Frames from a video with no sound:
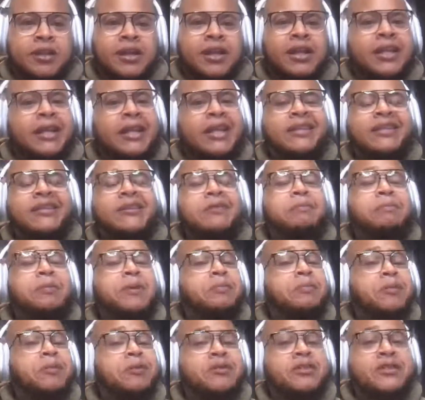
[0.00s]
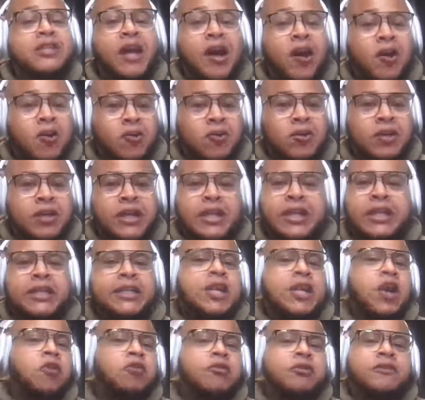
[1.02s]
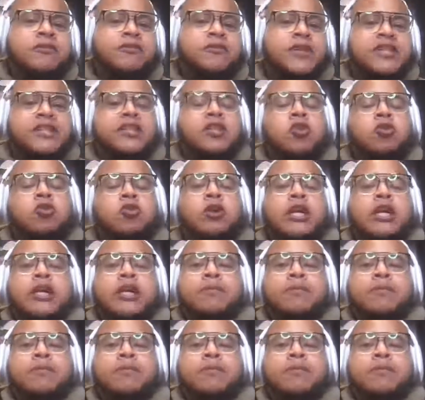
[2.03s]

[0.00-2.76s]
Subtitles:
Let them people talk. Don't defend. So